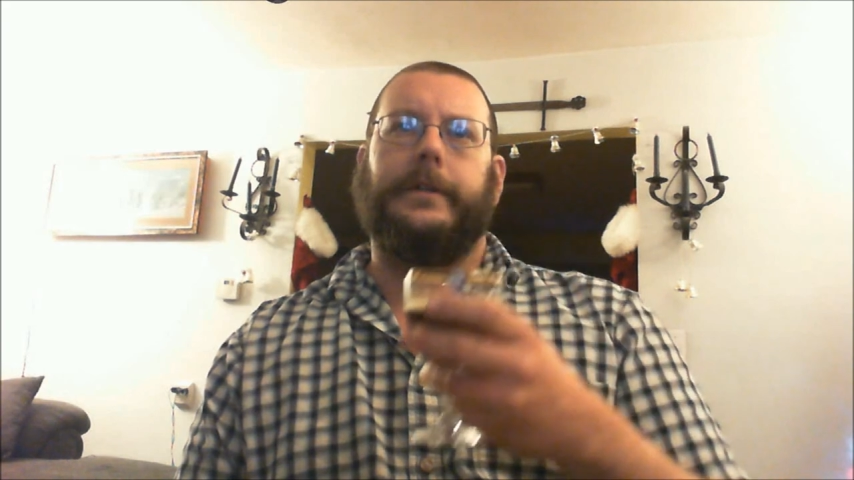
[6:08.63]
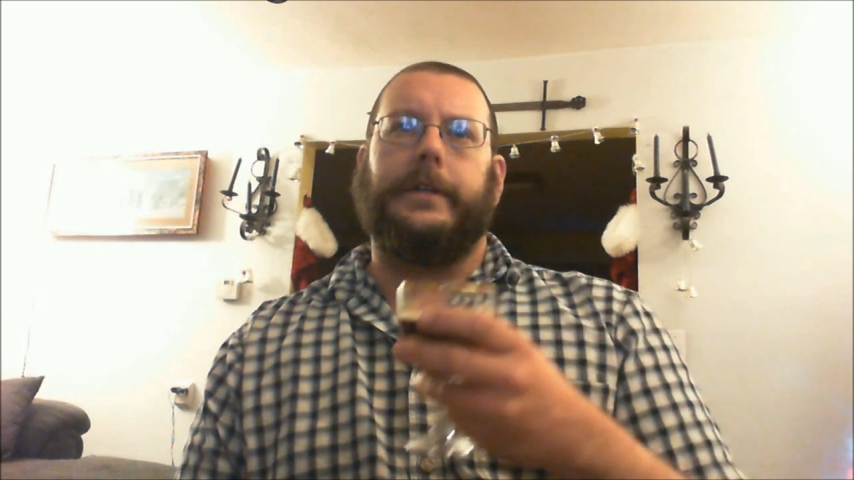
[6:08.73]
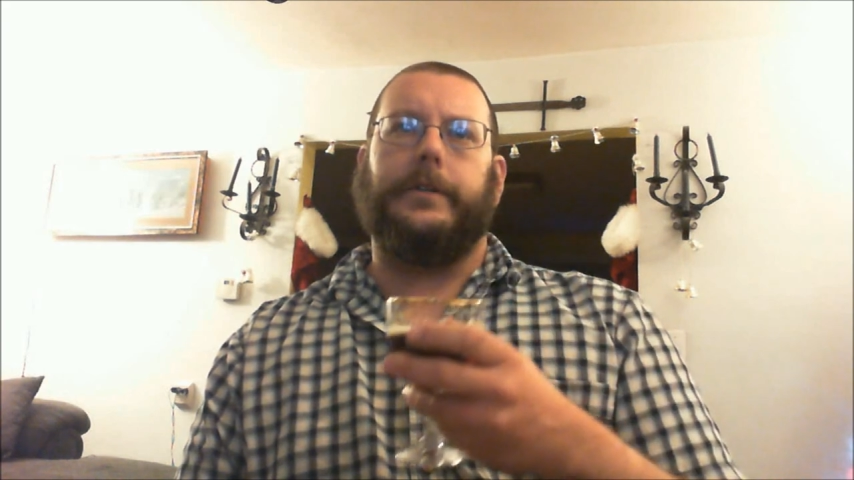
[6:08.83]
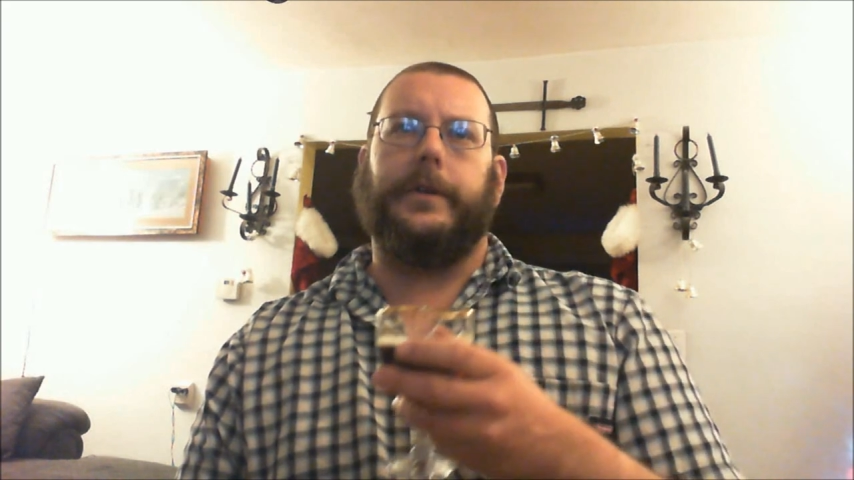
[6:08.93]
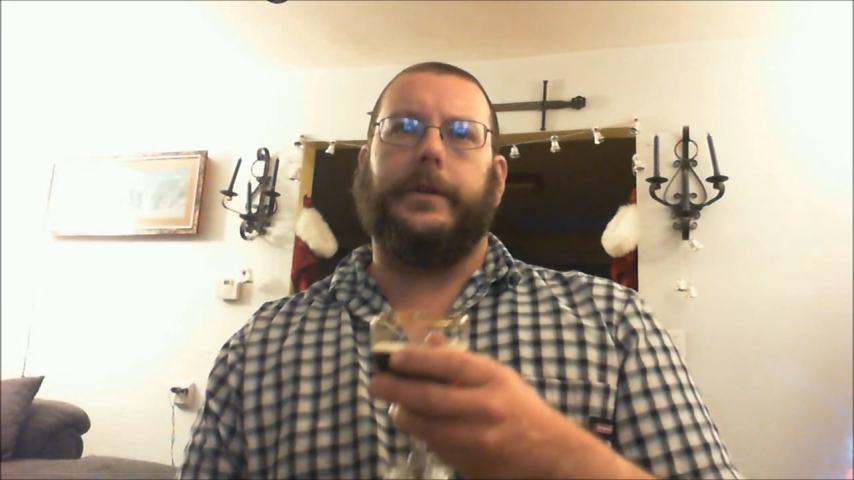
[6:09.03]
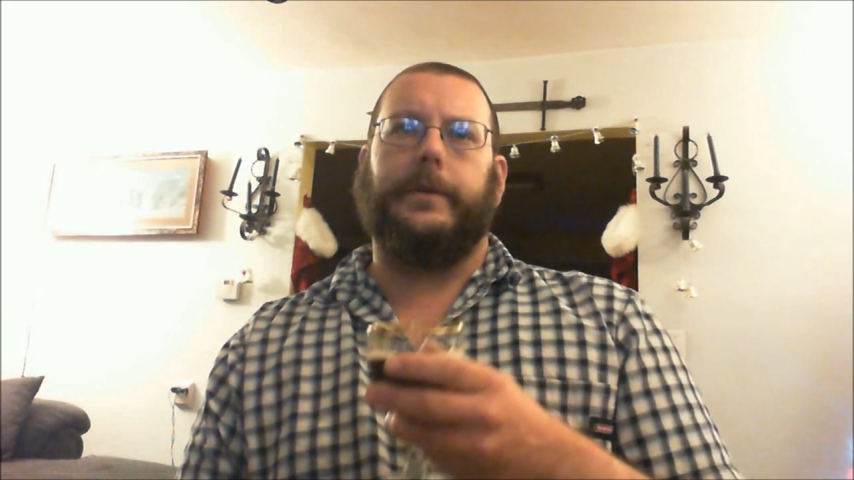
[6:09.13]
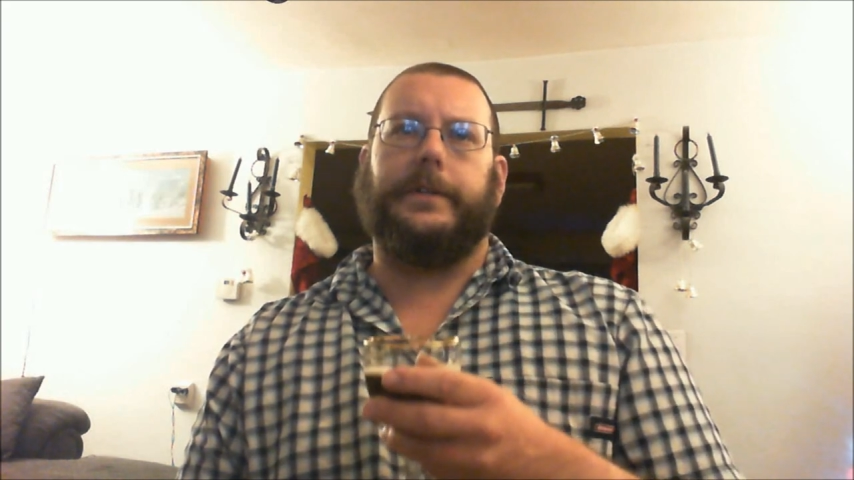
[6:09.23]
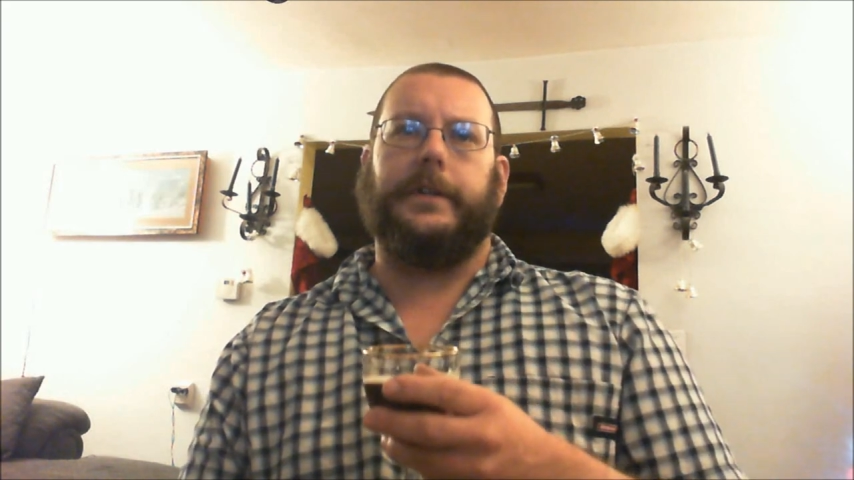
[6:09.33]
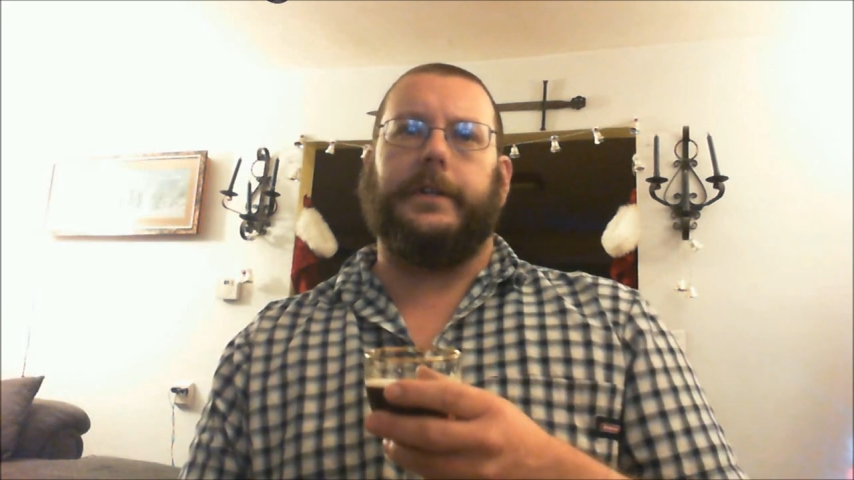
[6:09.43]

enjoy the rest of